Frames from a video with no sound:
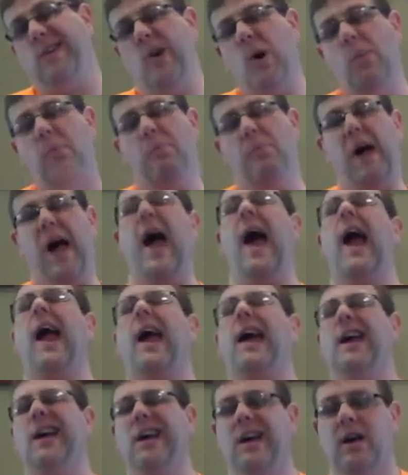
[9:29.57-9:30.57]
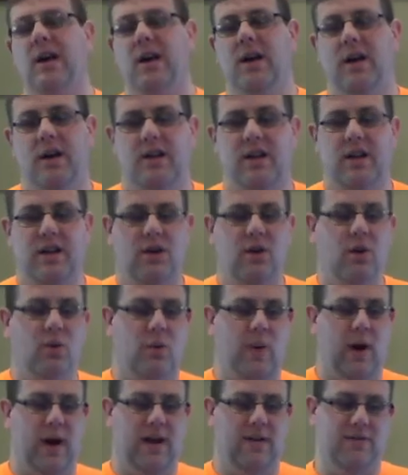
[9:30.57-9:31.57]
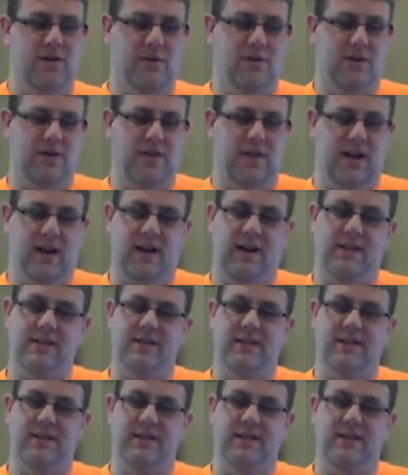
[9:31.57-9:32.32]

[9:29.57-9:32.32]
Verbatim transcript: back to the old way of doing things?